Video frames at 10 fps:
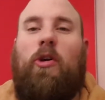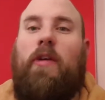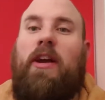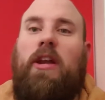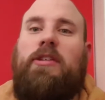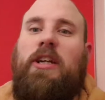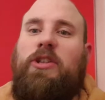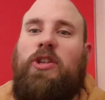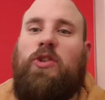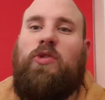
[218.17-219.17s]
They kind of teach you
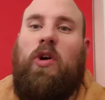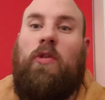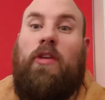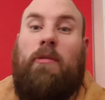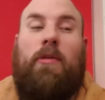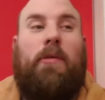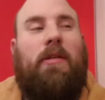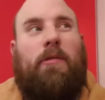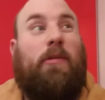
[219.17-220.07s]
the controls. Even if it